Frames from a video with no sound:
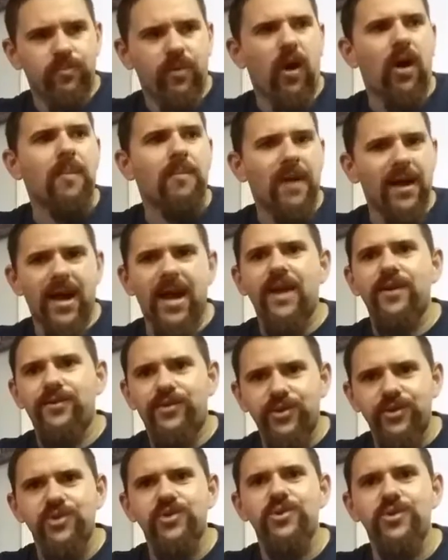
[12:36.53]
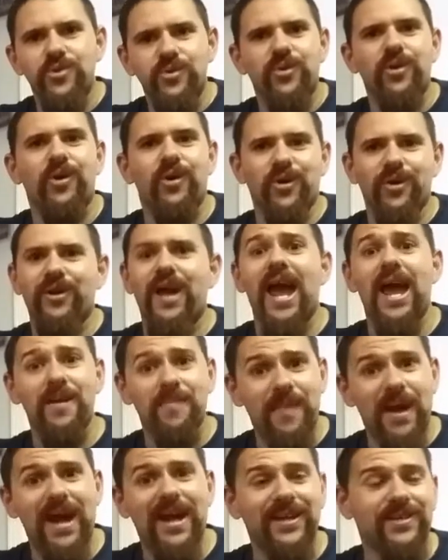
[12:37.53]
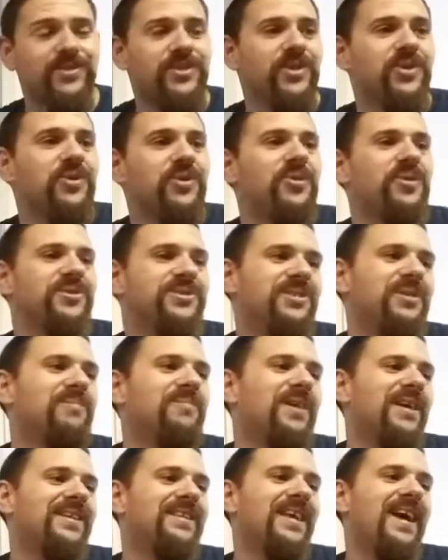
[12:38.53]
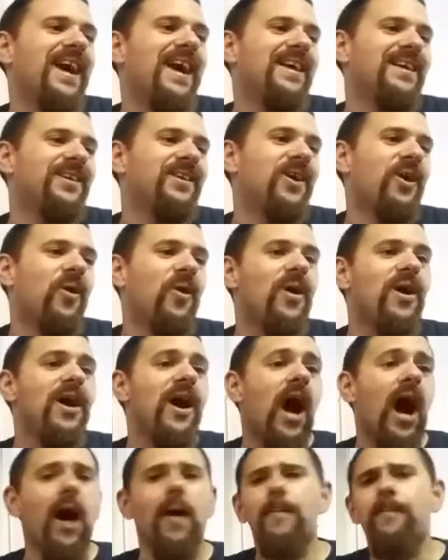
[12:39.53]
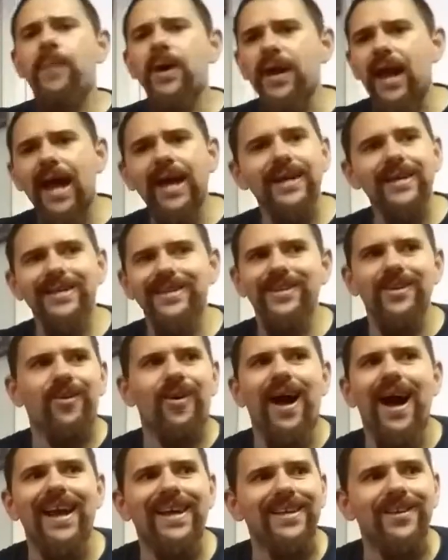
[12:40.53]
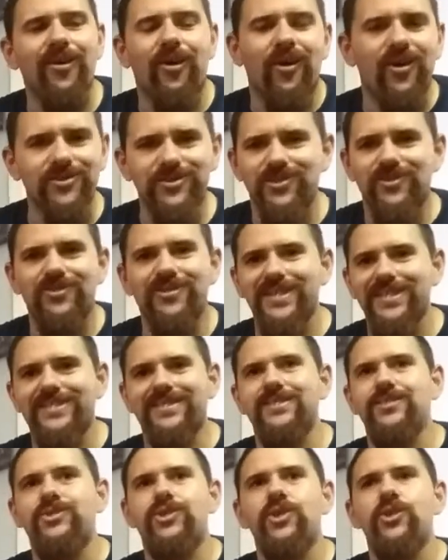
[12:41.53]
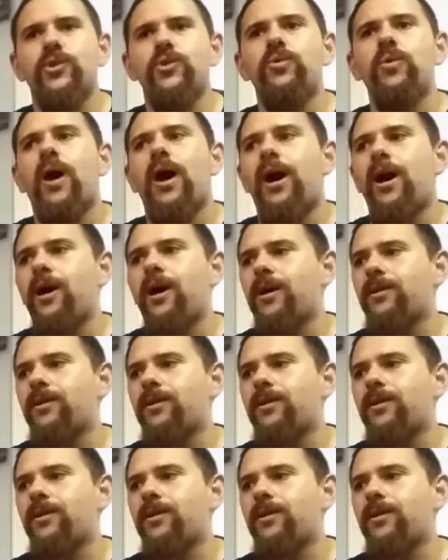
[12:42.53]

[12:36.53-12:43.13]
bob my head to or headbang to or something like that, But I can also listen to,